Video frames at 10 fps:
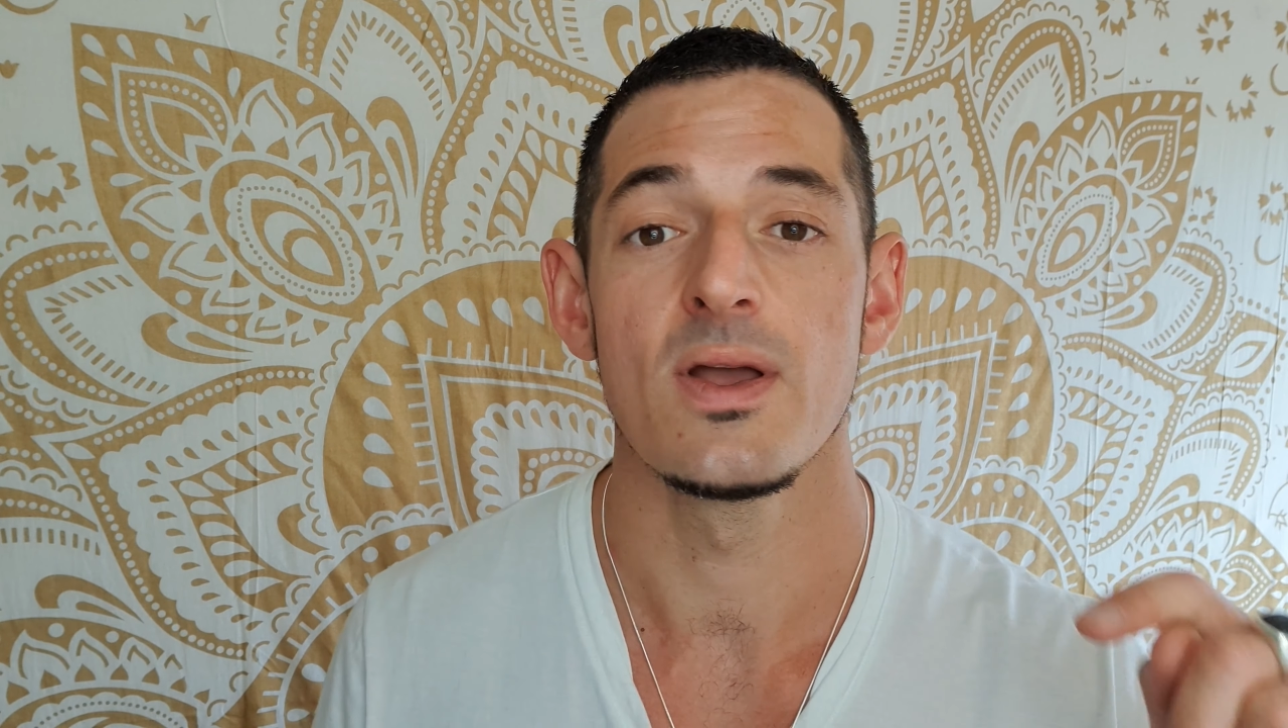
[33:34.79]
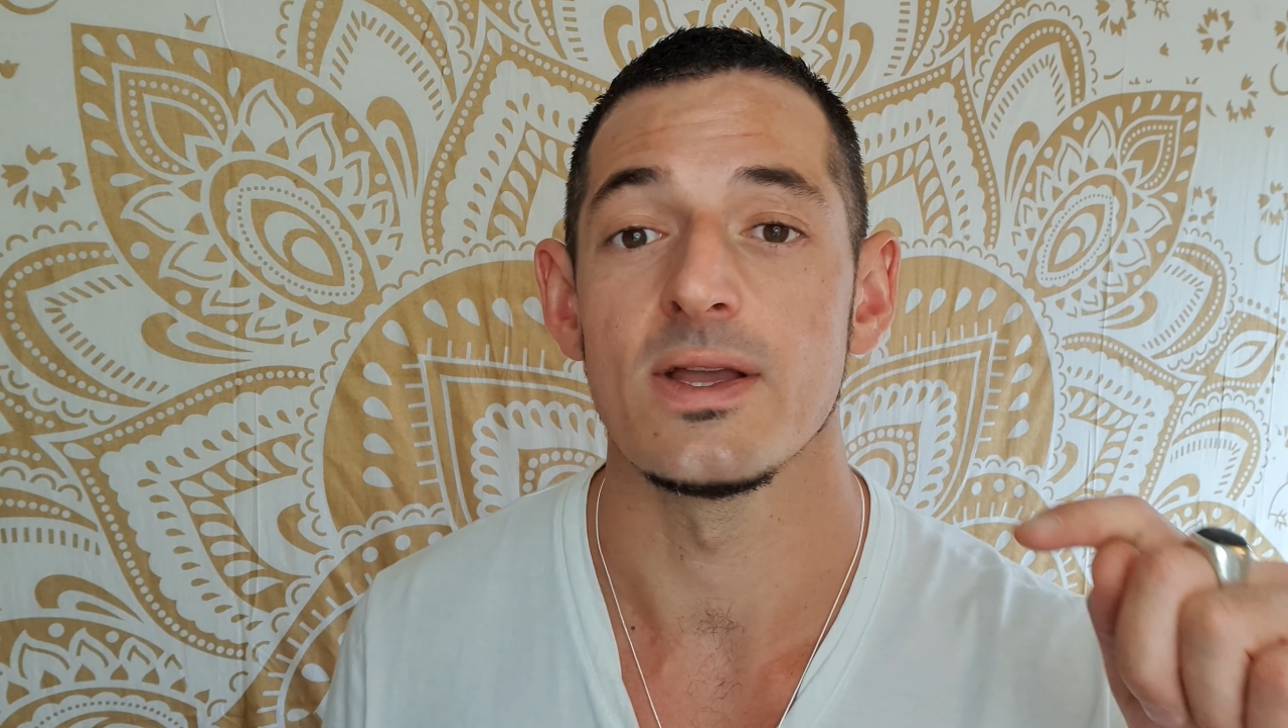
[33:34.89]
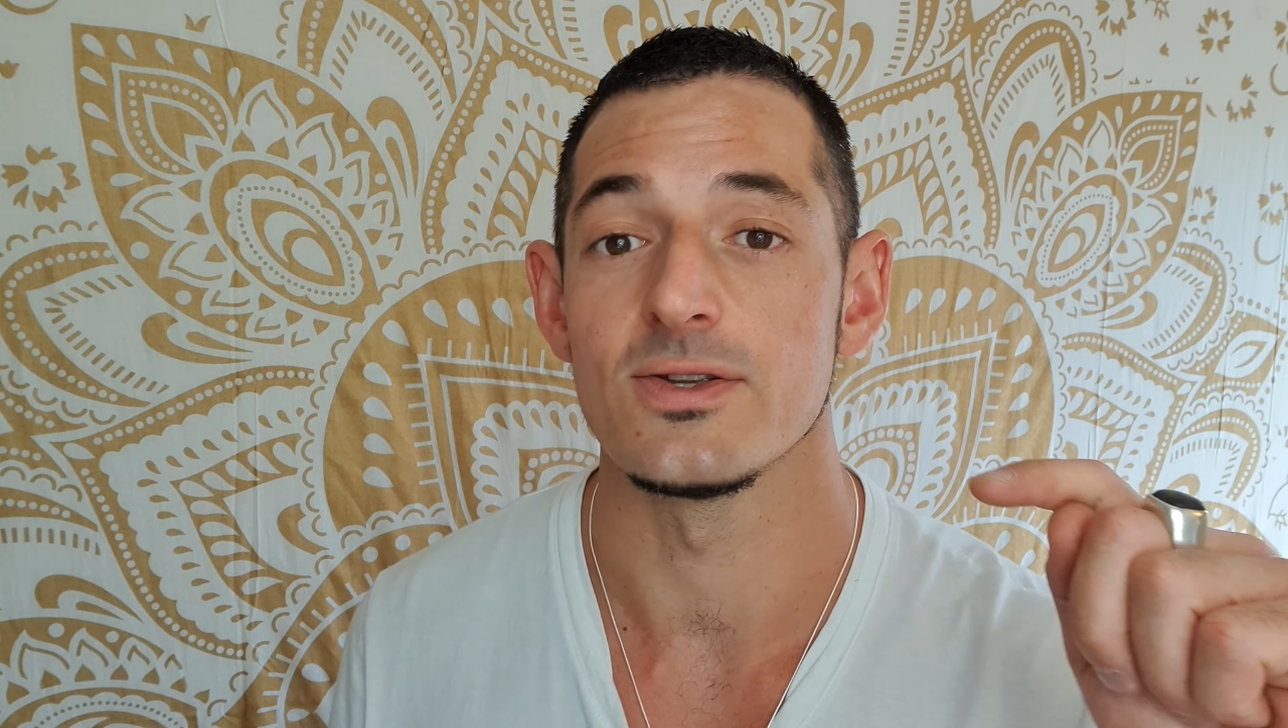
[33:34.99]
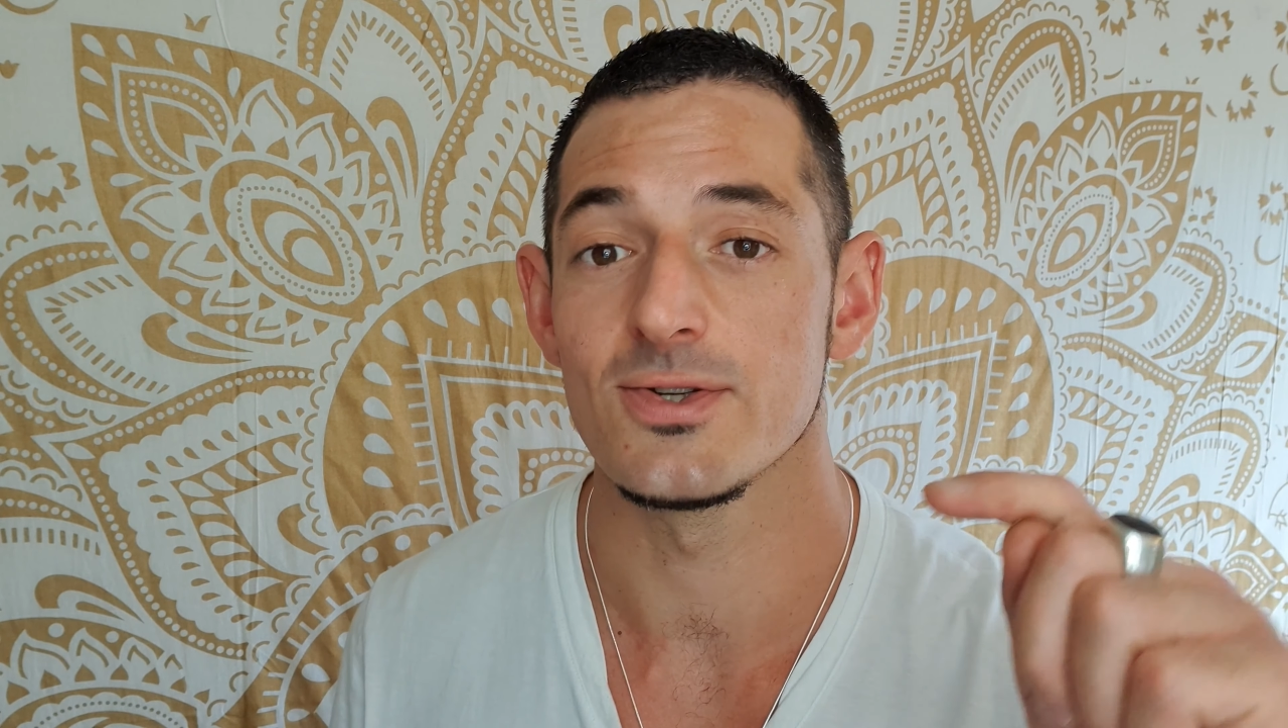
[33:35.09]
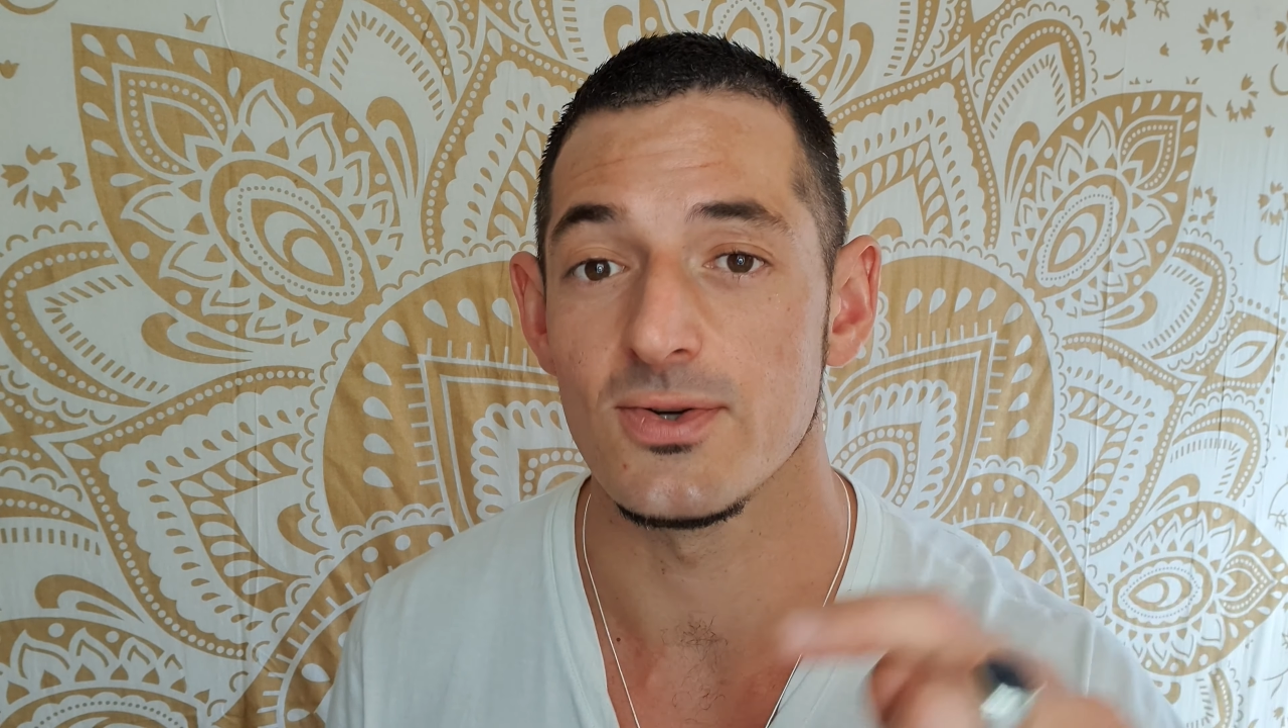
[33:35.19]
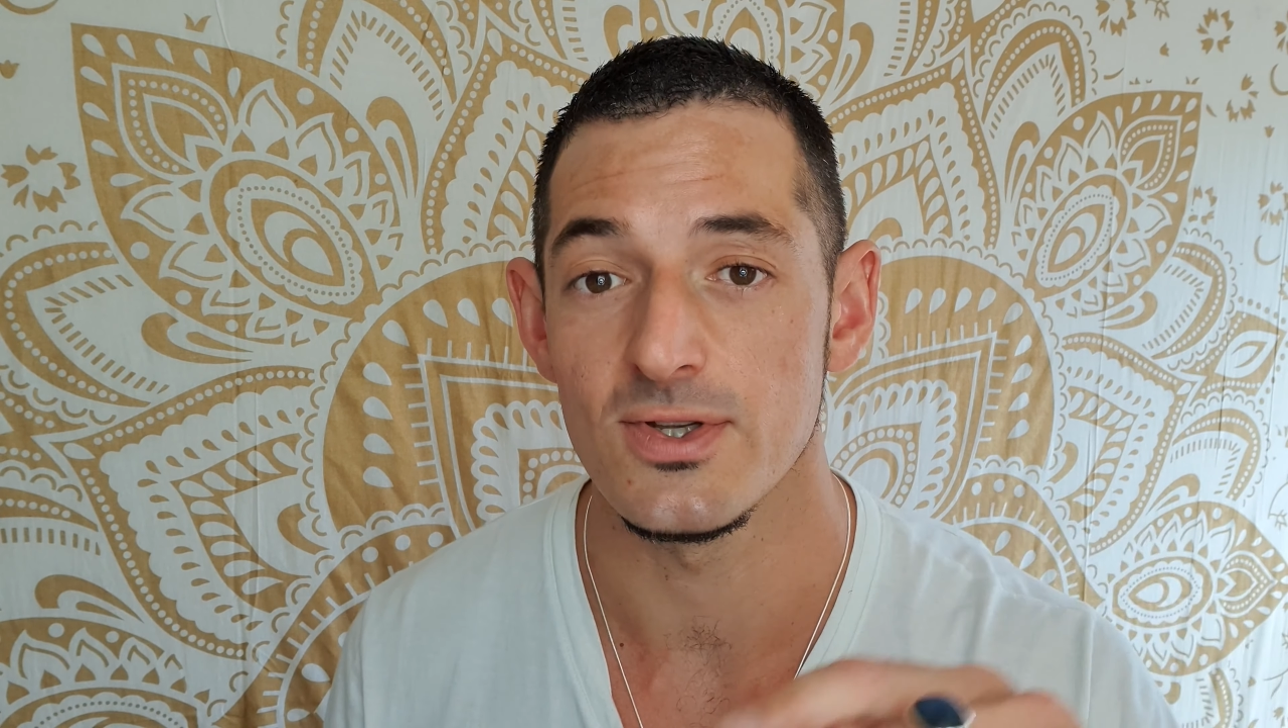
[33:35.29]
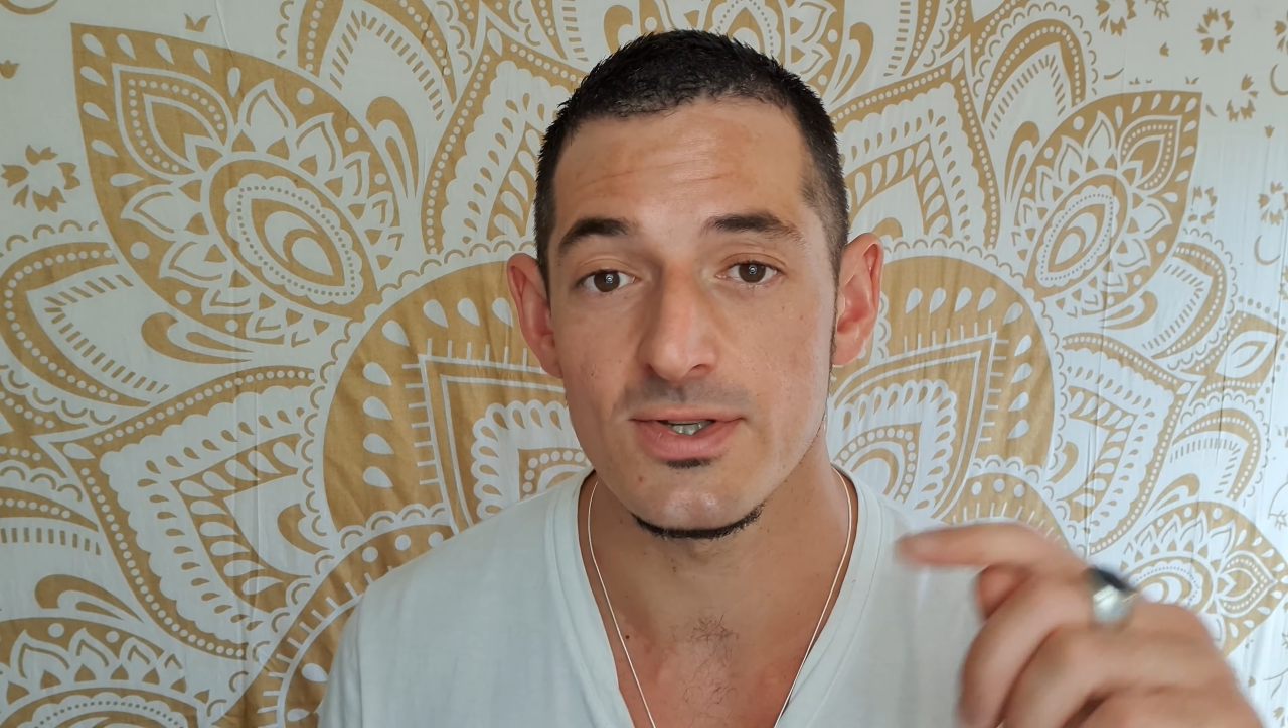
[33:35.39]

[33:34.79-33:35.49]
ensure you